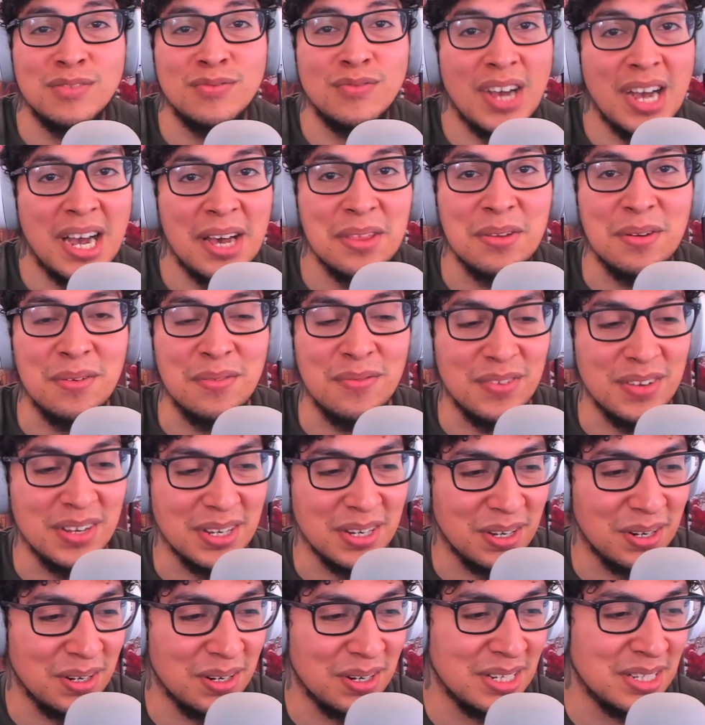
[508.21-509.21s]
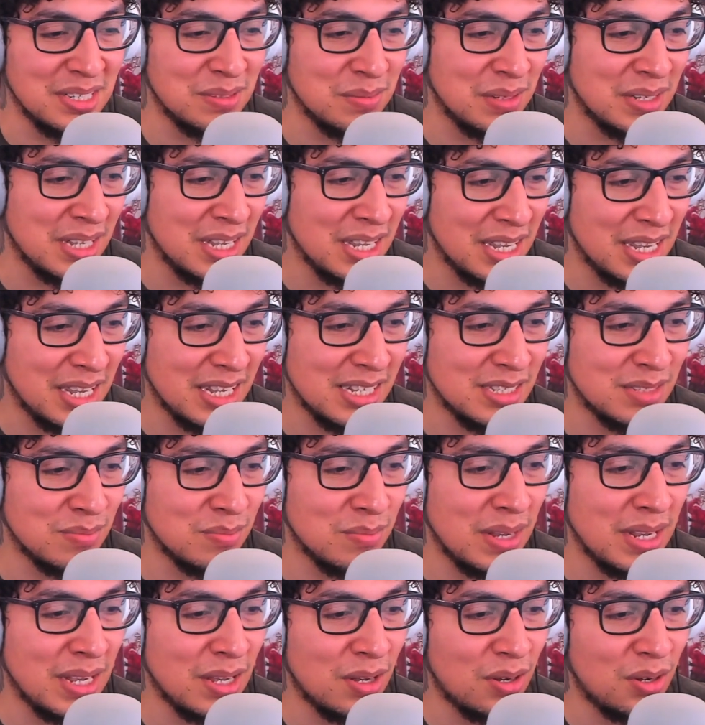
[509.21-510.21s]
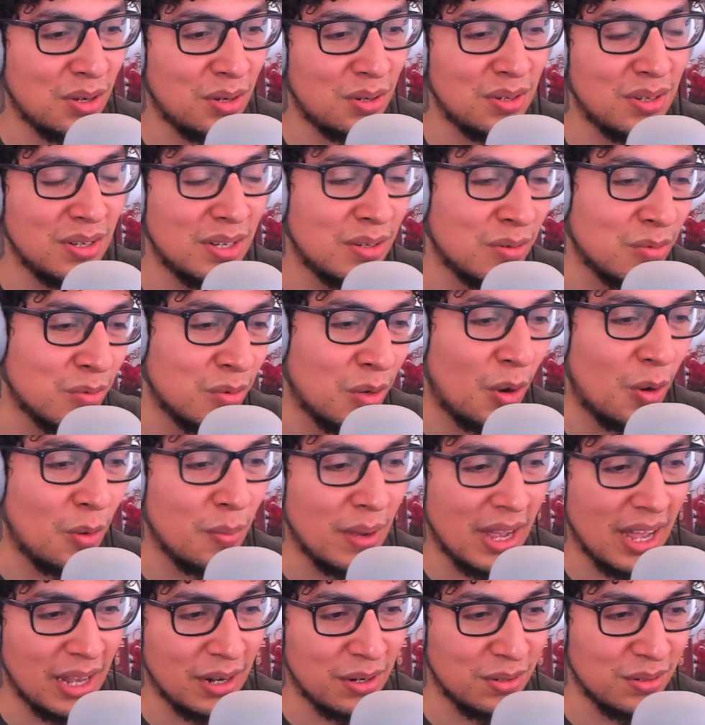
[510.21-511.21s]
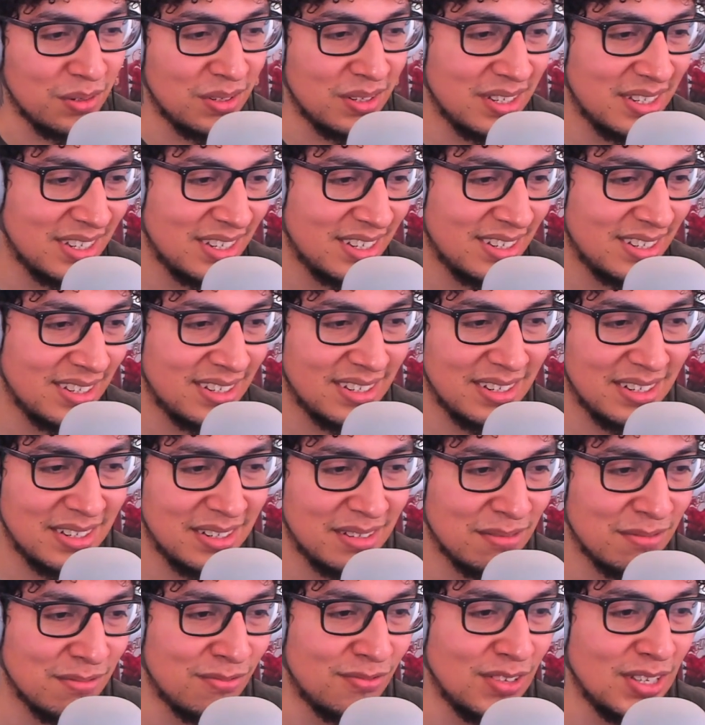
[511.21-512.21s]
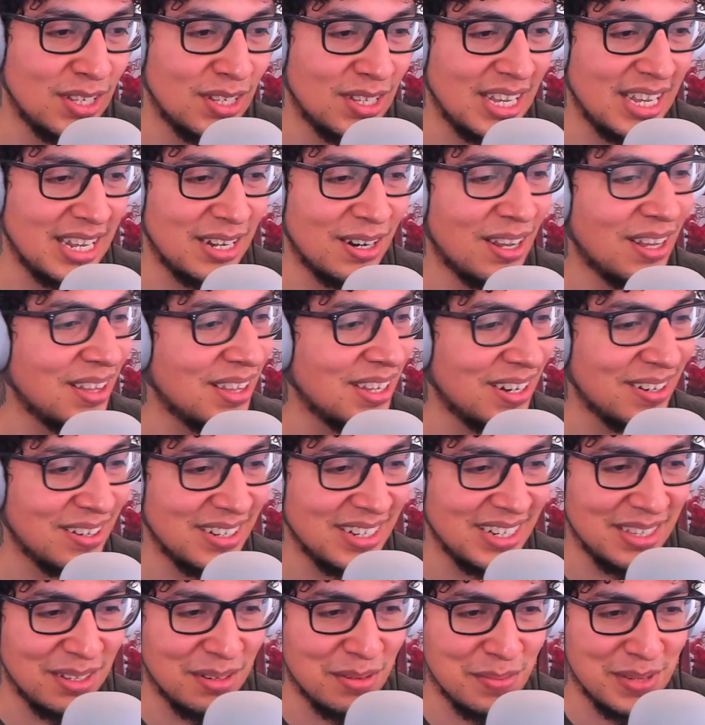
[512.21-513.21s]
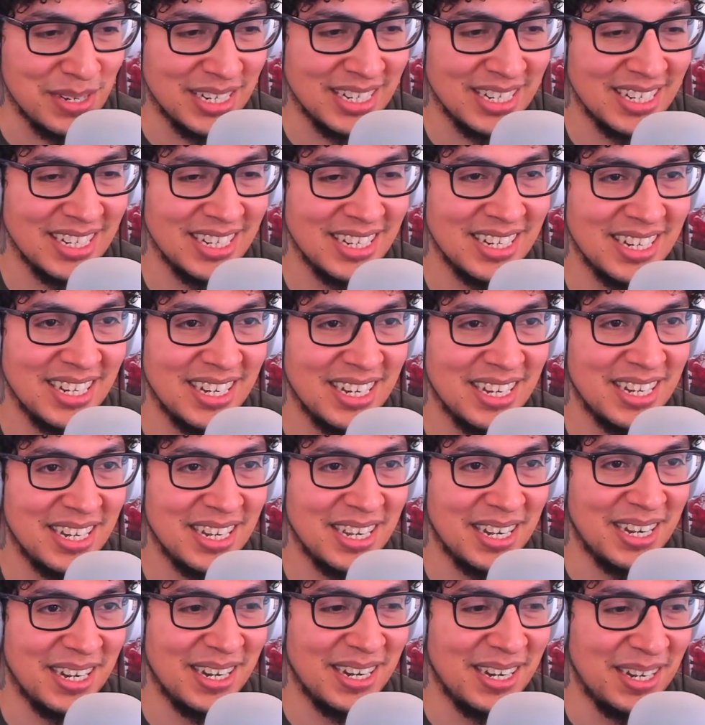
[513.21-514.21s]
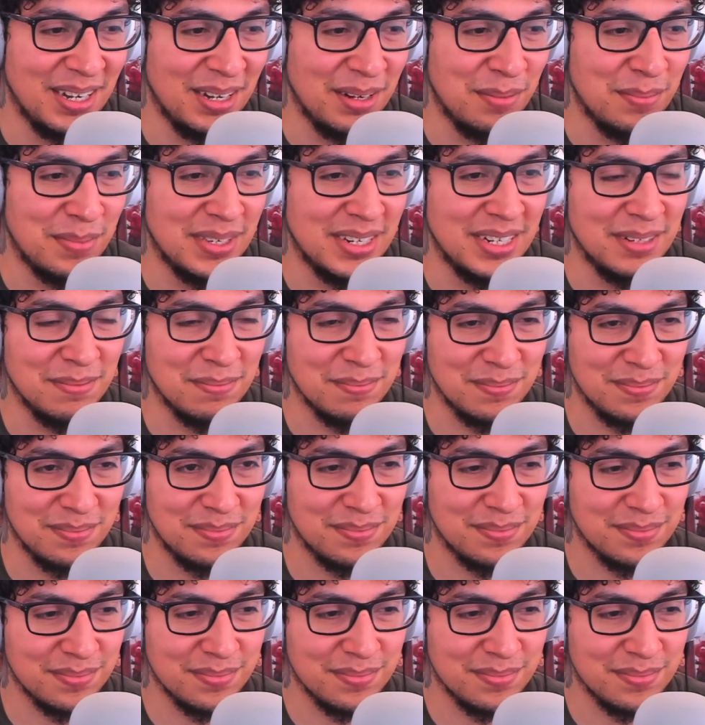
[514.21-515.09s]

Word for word: his father figure, his his male role model. Bill ain't all there either, man. Uh, but